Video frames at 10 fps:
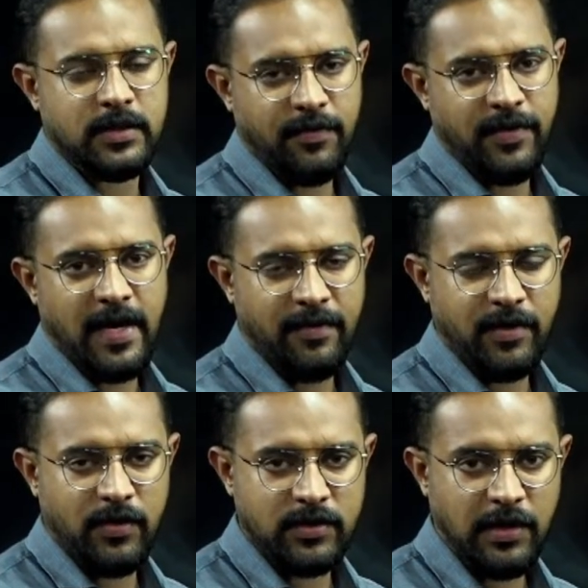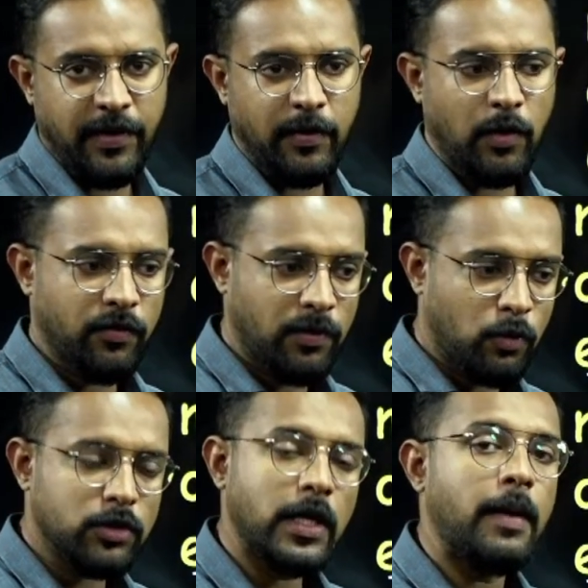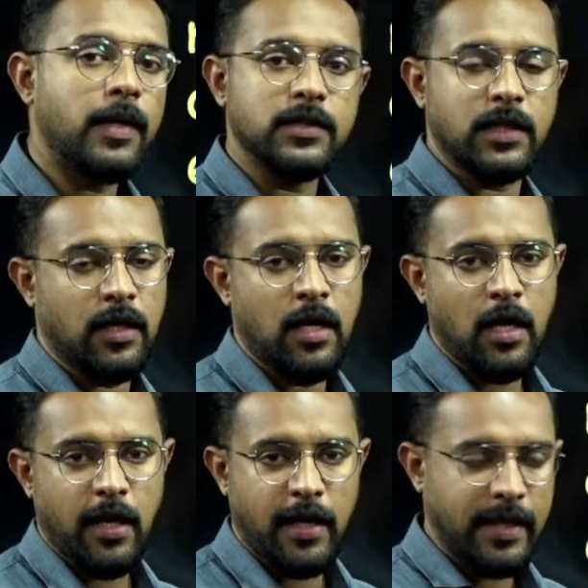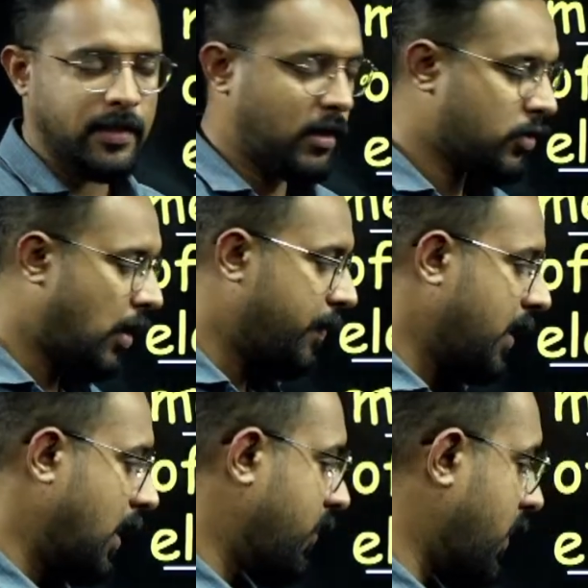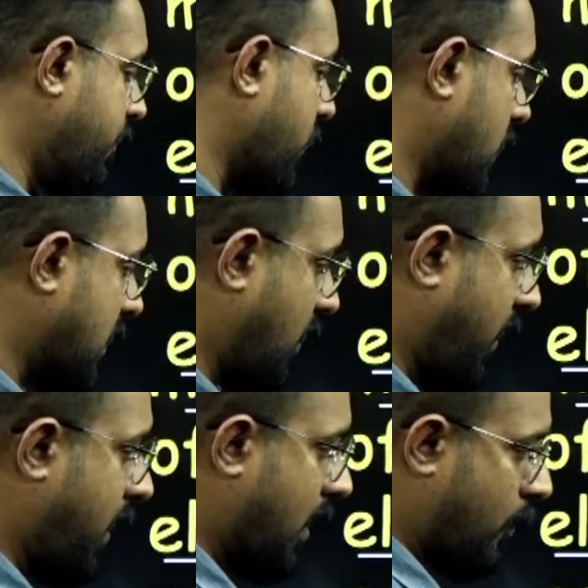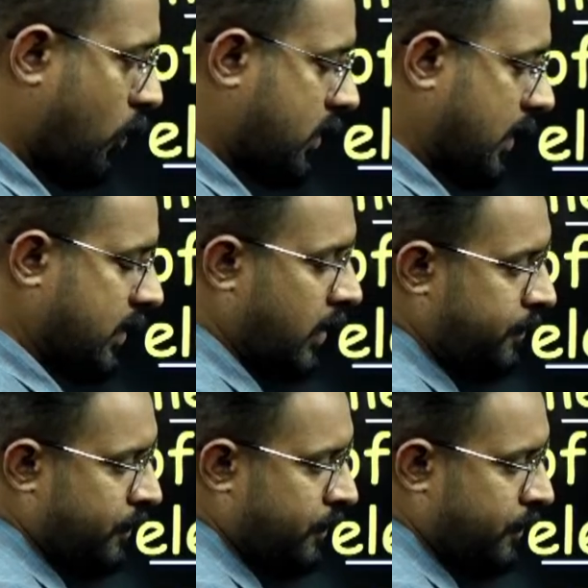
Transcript: that we have in our surveying, one of the most emerging, right, topic in our surveying, remote sensing.